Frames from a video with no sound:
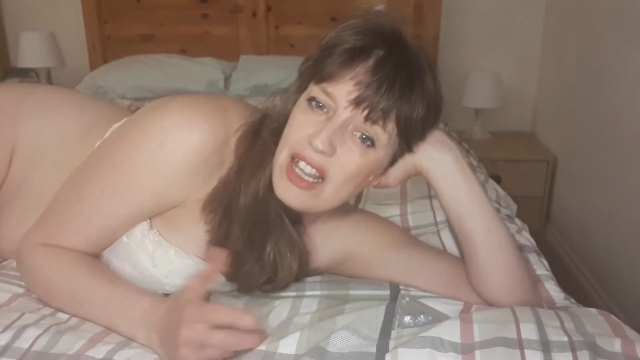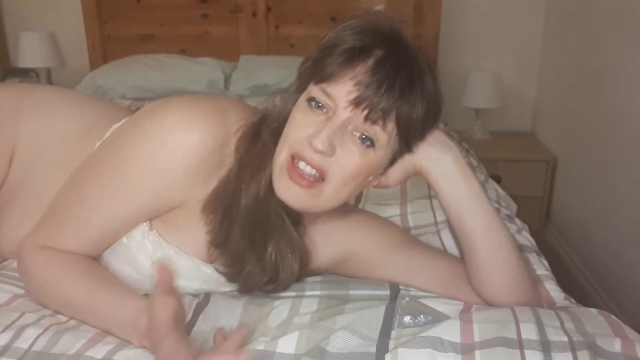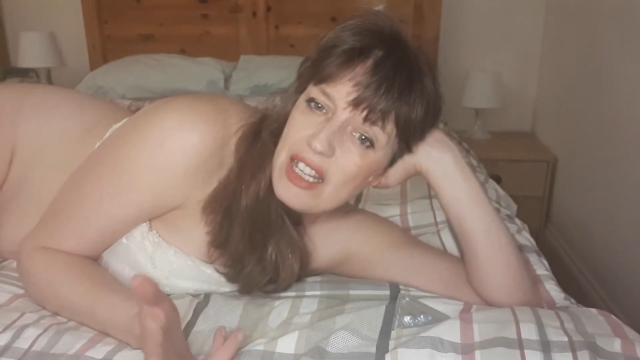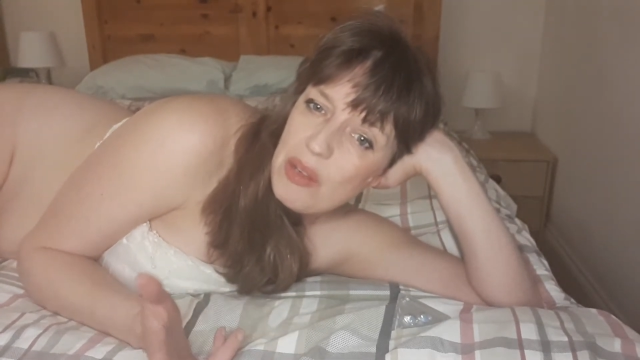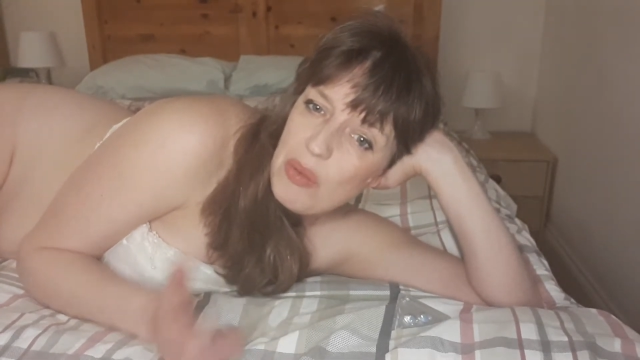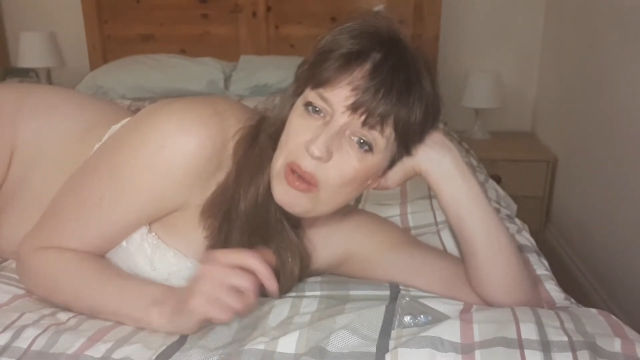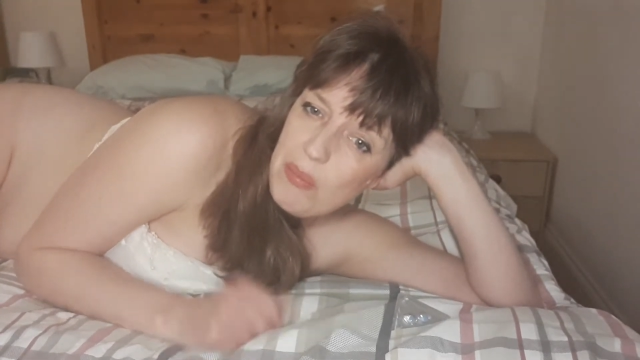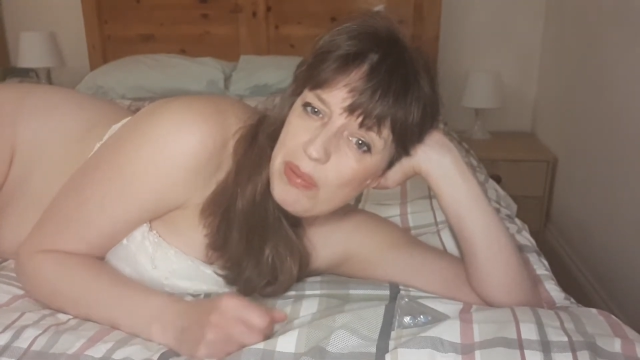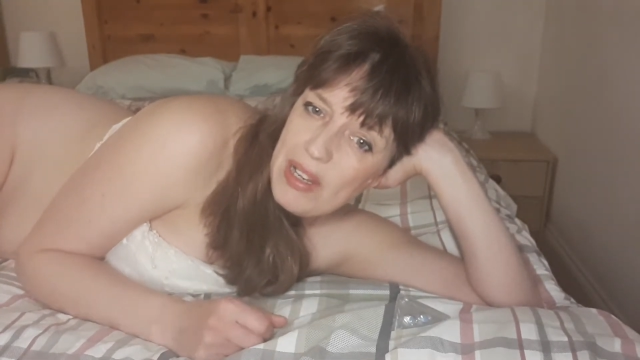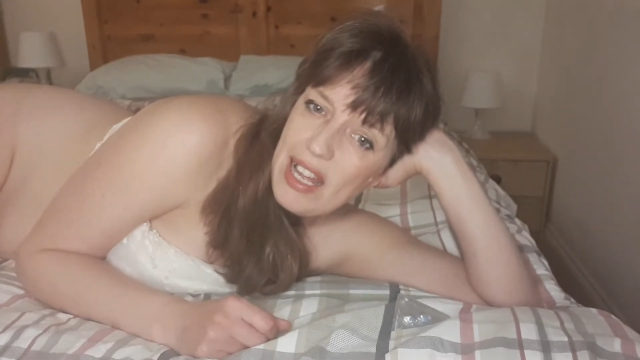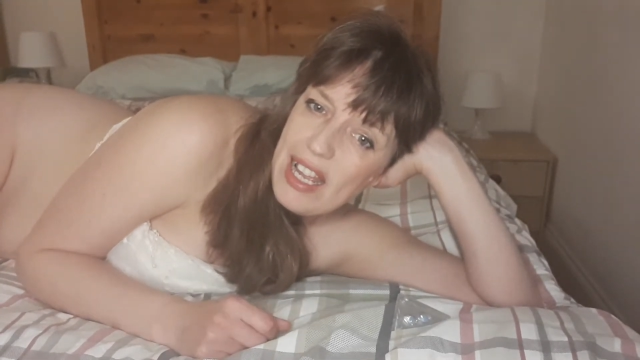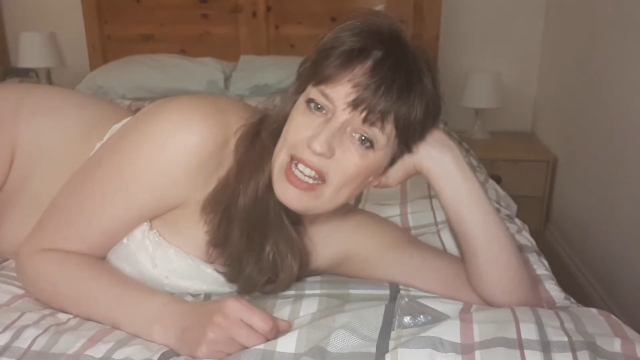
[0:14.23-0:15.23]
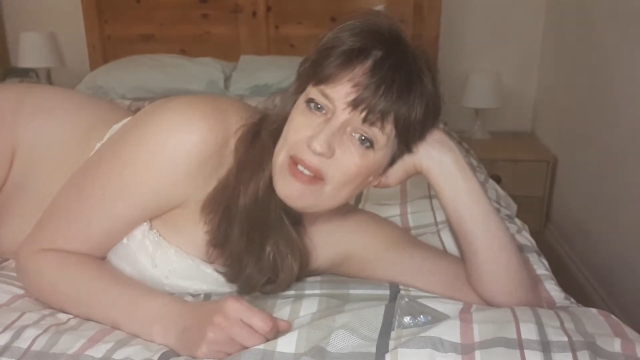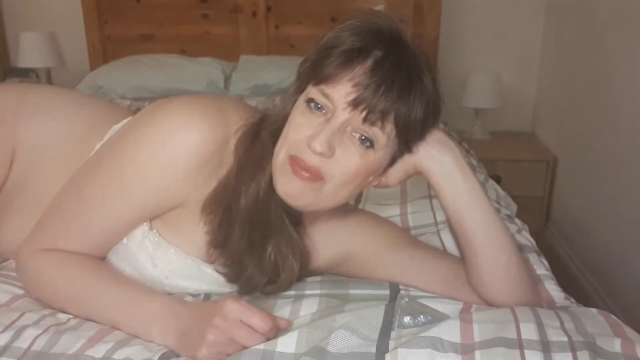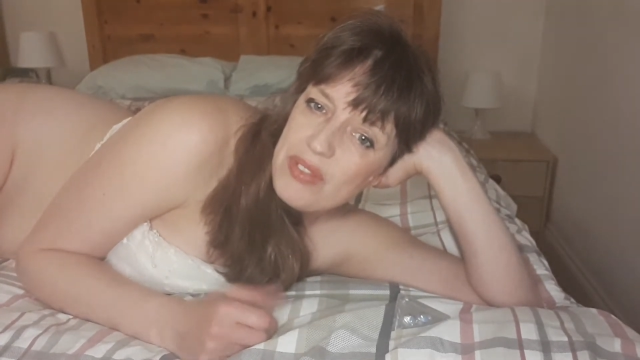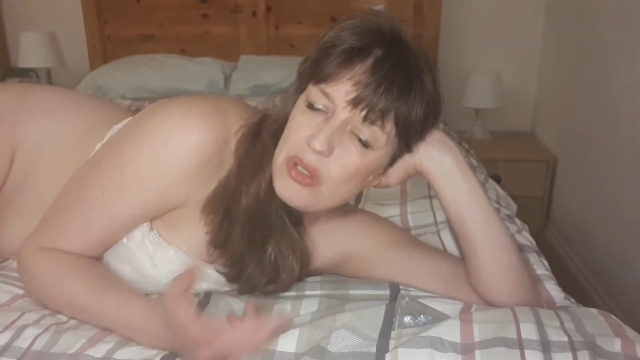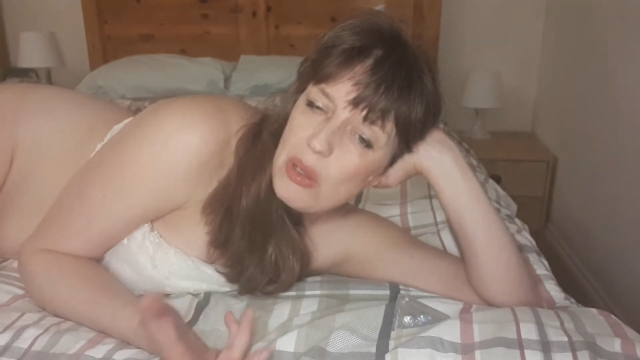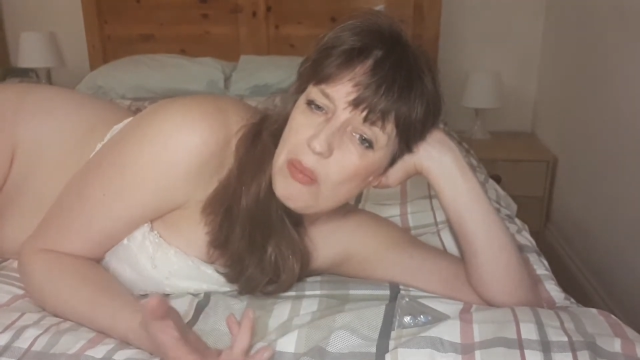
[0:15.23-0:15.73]
that he won't play
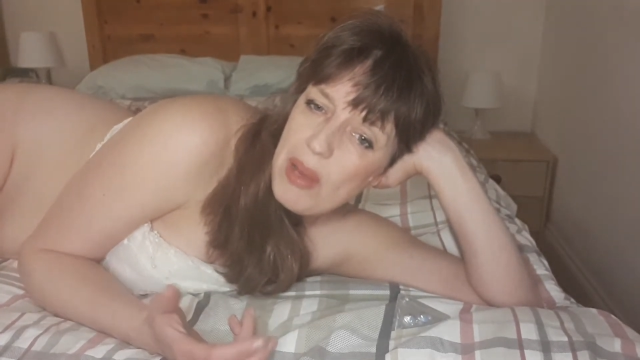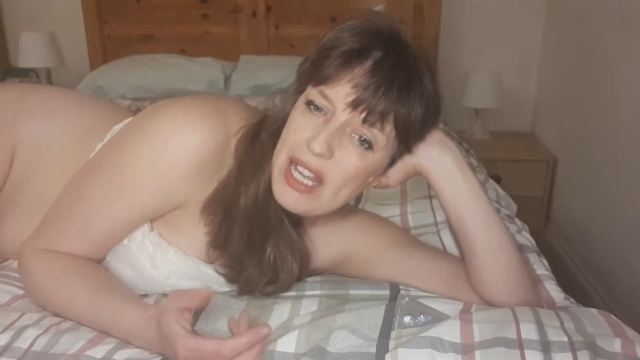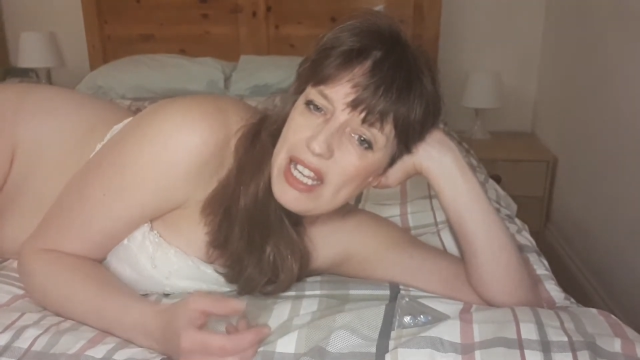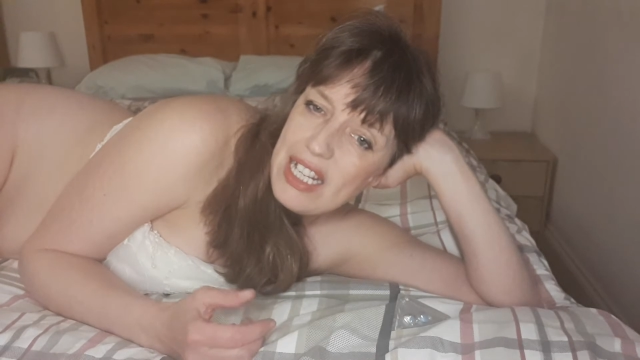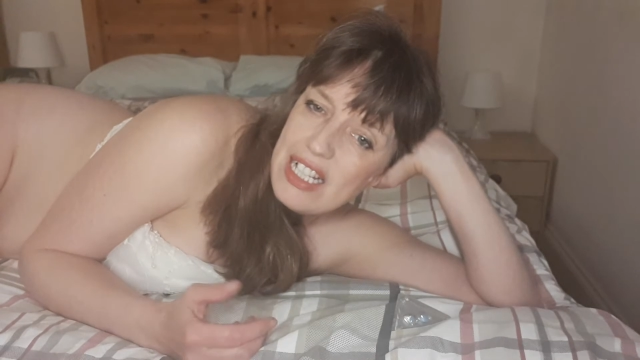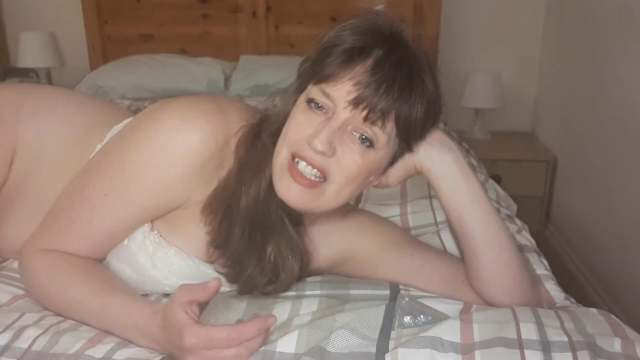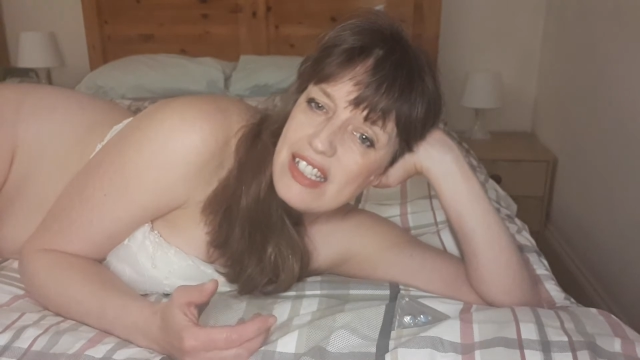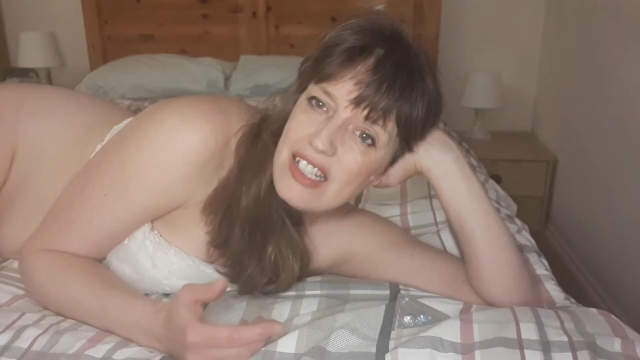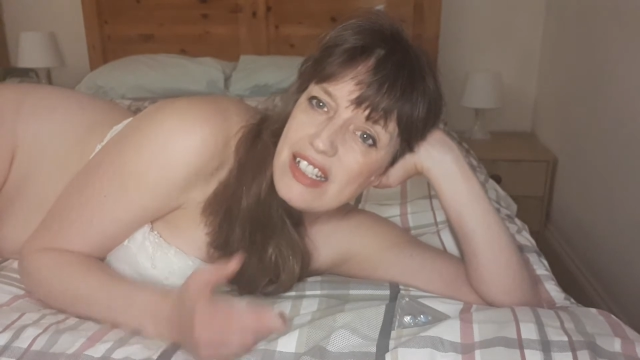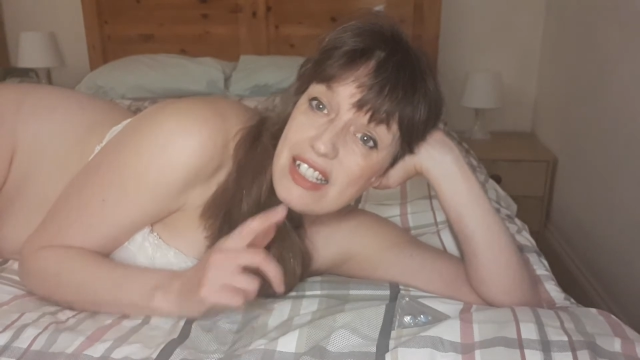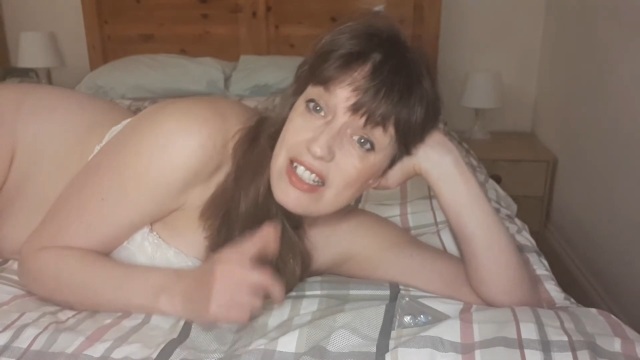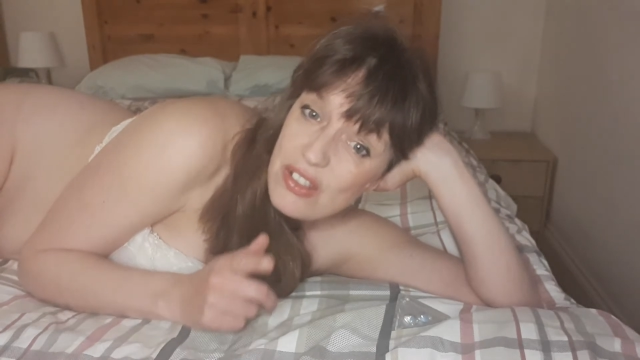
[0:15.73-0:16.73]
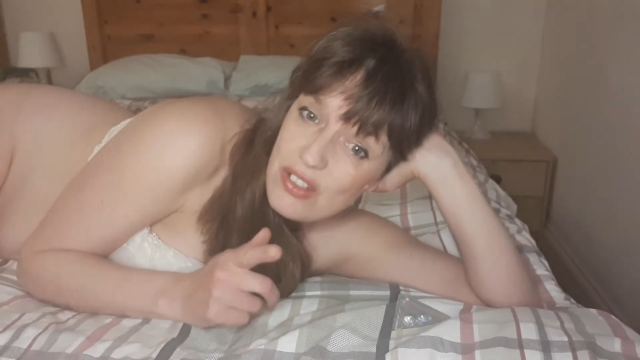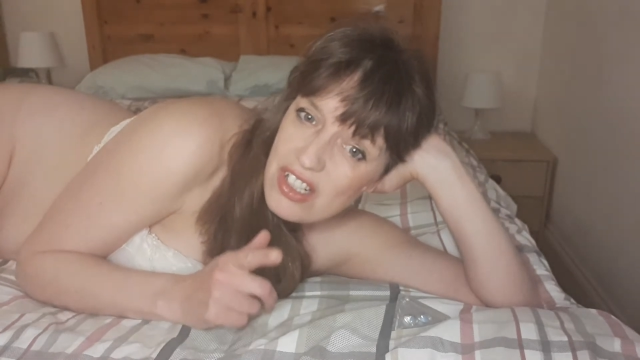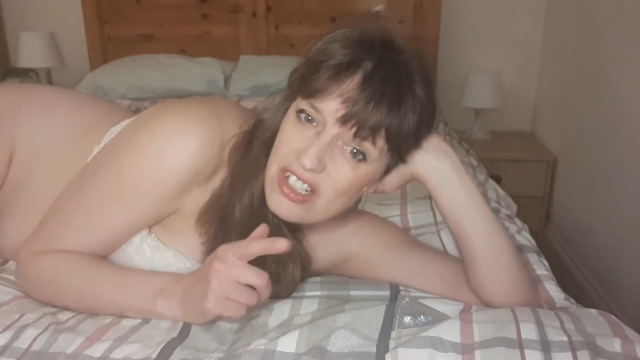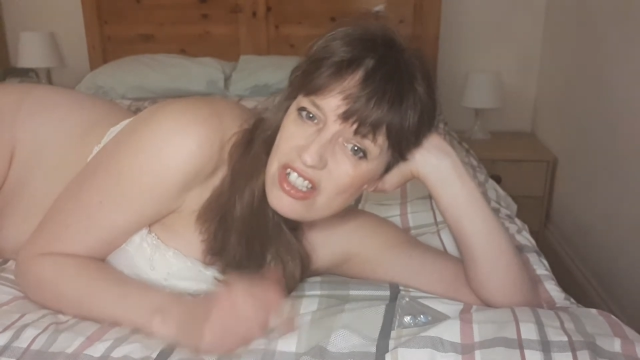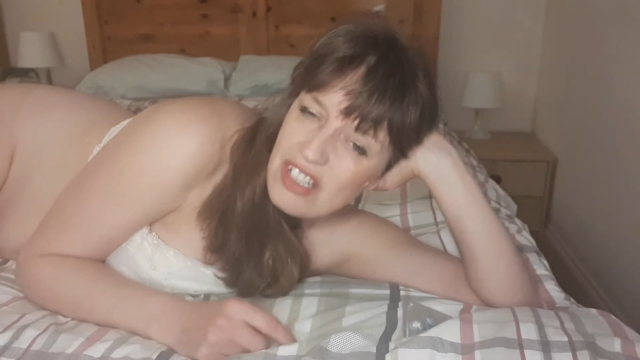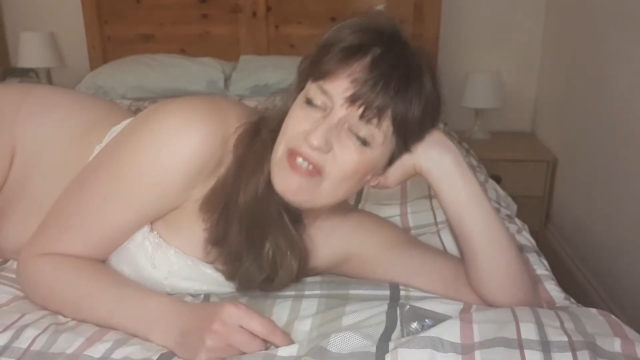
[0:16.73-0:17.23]
to obey an instant
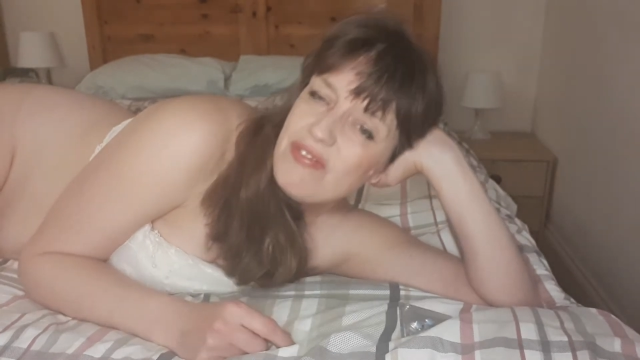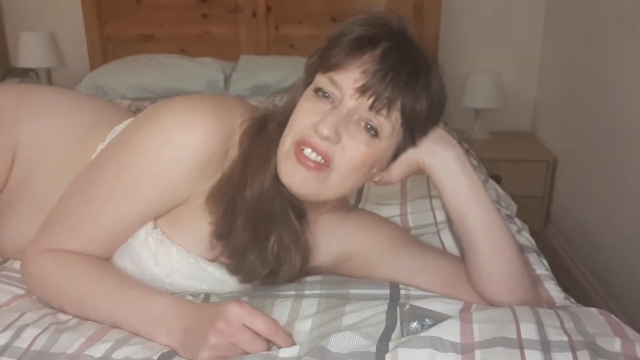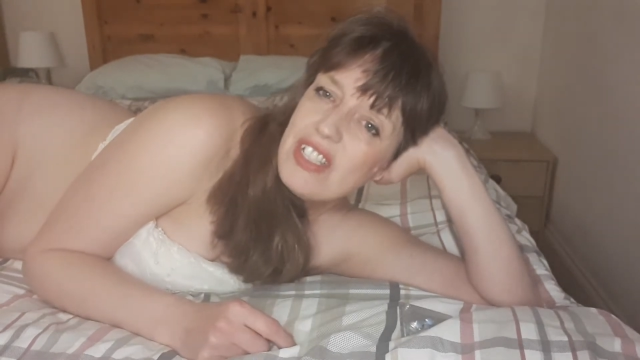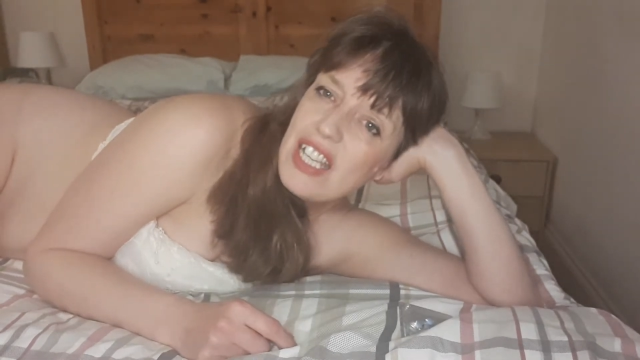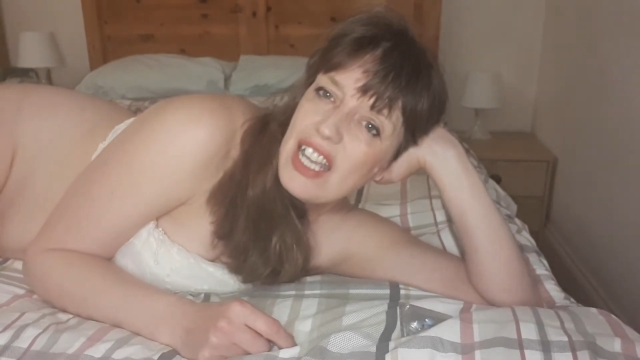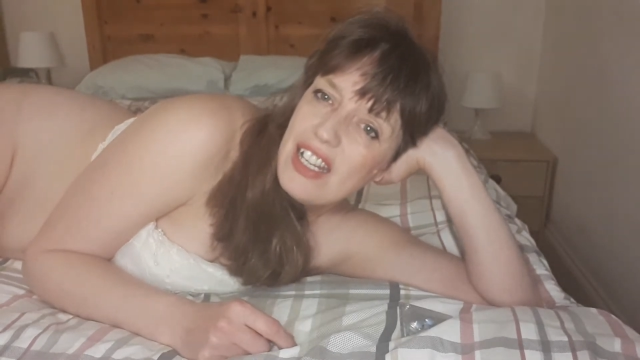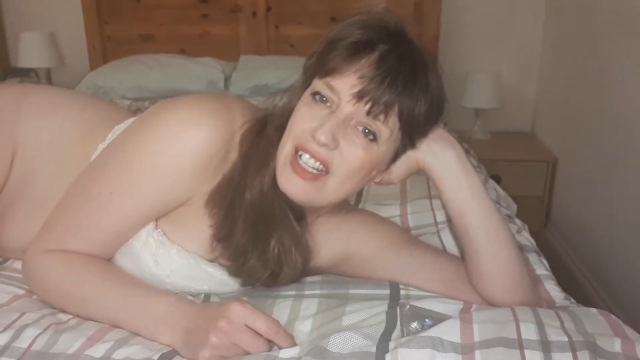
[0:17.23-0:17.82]
instruction to get an